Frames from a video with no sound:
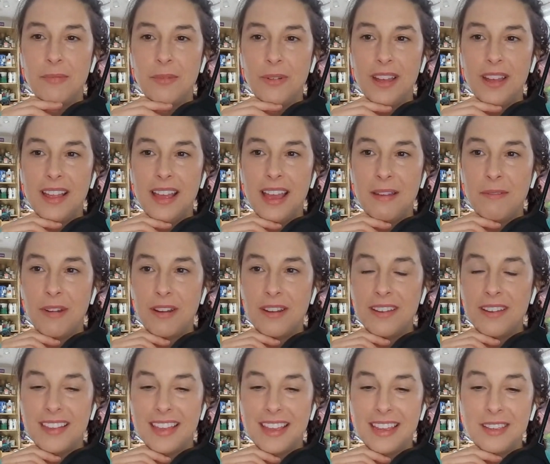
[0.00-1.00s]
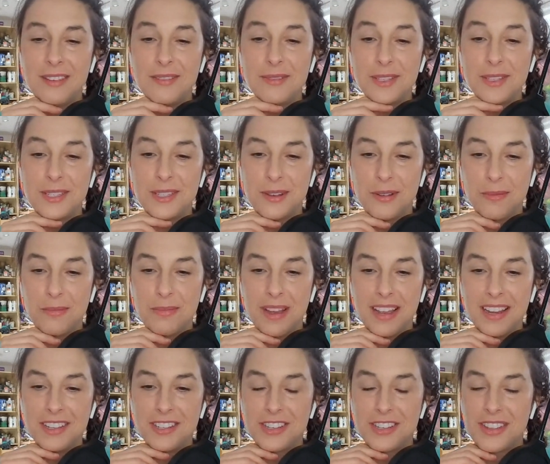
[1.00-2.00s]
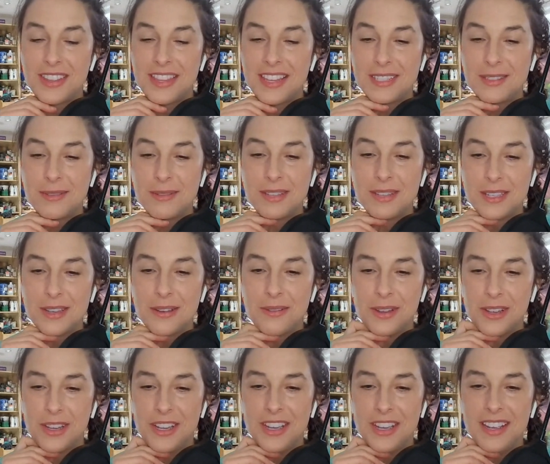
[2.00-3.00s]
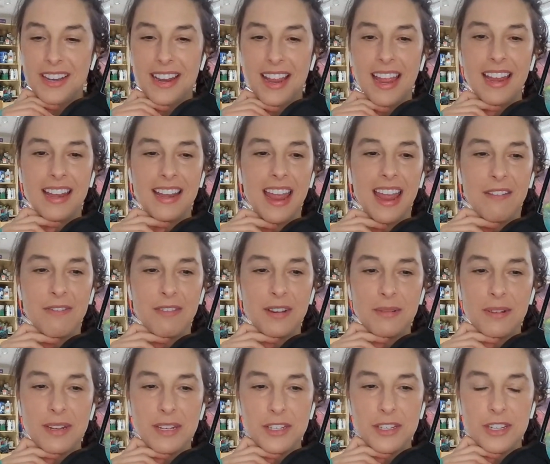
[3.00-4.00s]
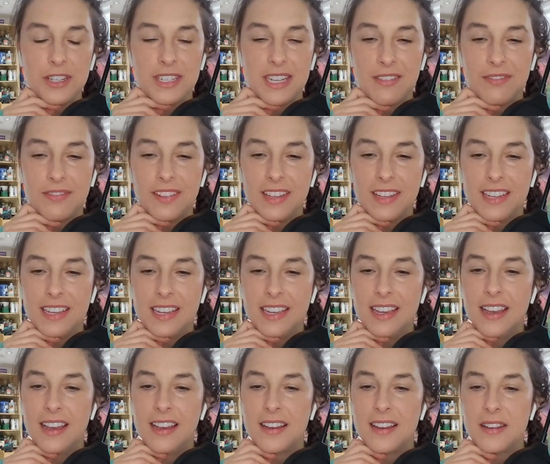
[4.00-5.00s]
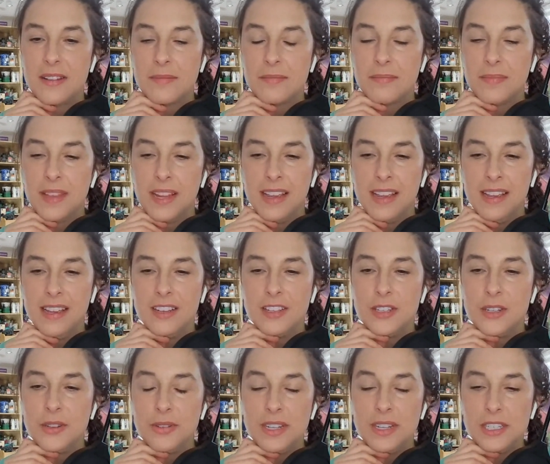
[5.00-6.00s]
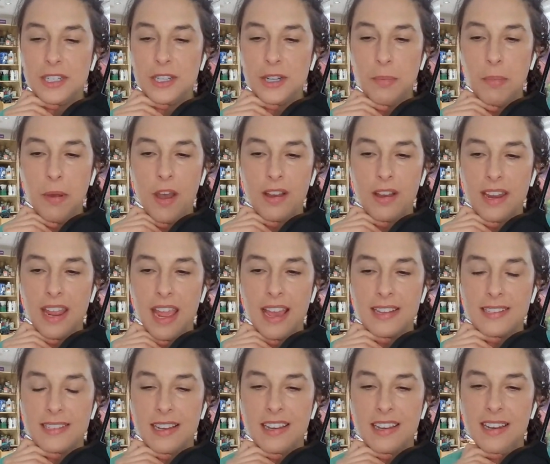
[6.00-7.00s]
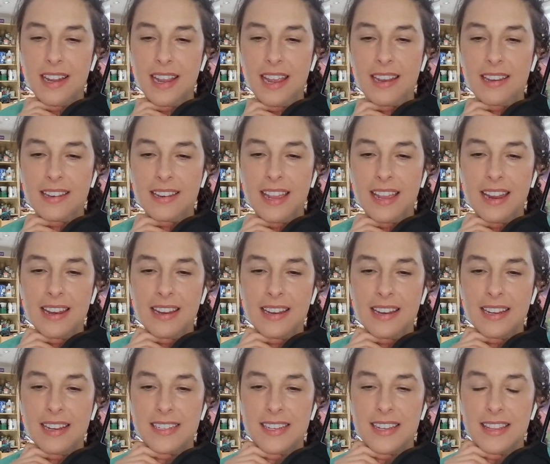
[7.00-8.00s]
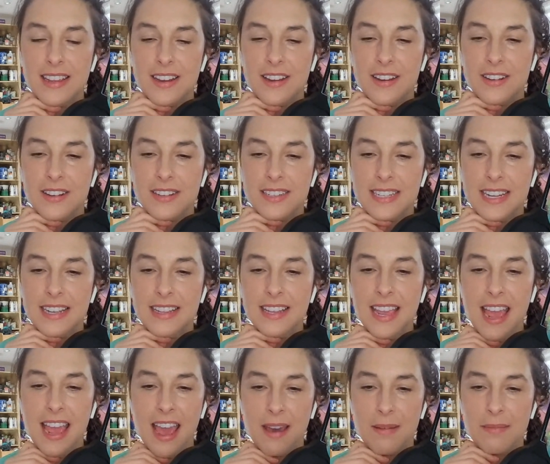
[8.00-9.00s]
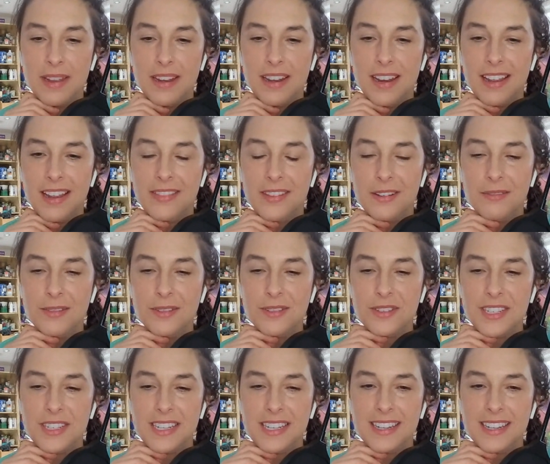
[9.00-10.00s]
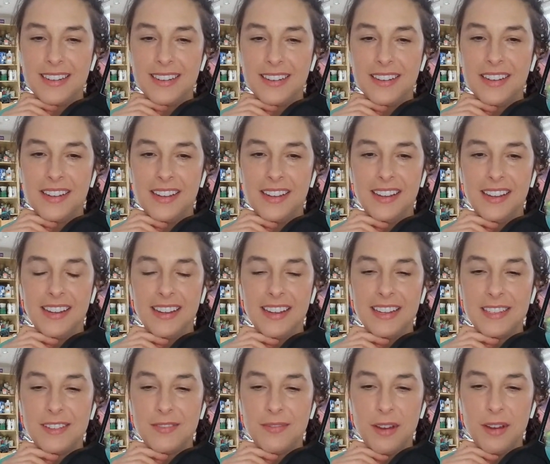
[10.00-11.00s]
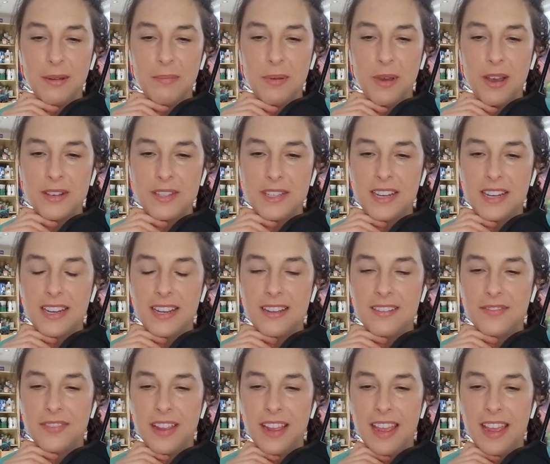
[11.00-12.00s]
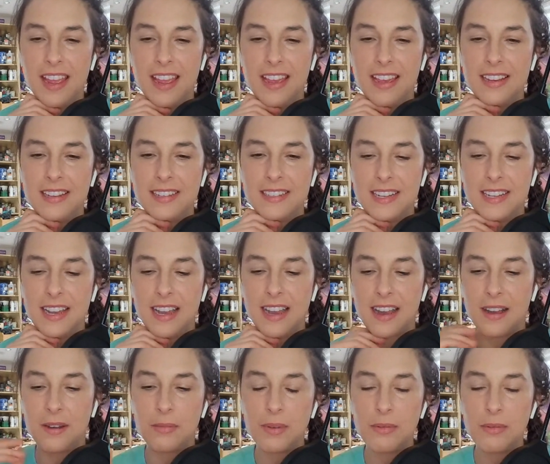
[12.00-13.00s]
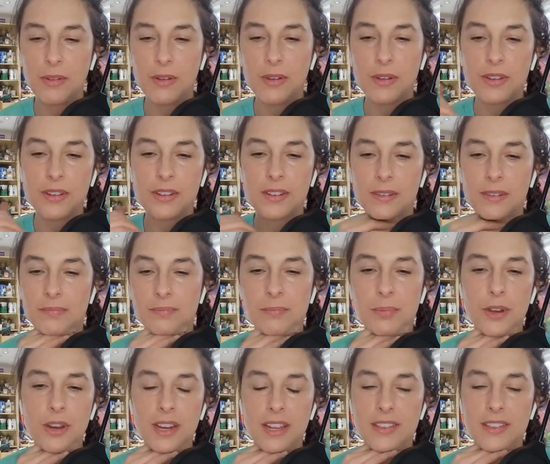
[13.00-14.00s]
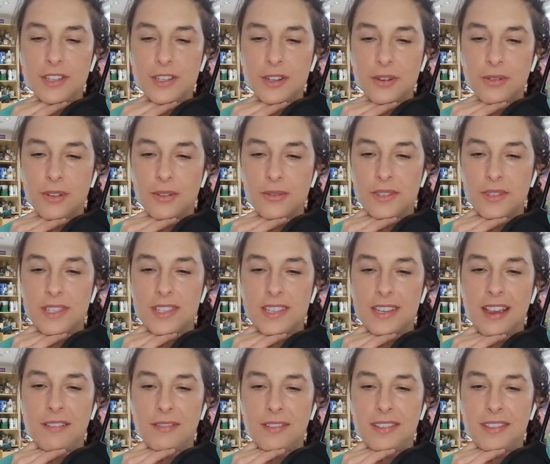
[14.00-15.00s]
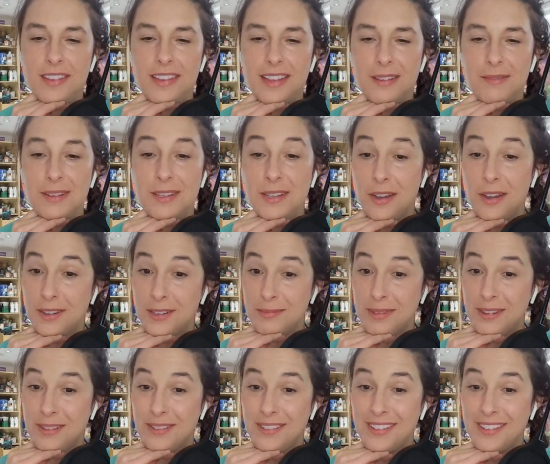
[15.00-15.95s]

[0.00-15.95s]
well, I want to thank you so much. This was so good, and everyone should definitely um, tune into your podcast and and get it into their daily habit and their routine. It's very positive, and uh, we will put in the show notes everything that we talked about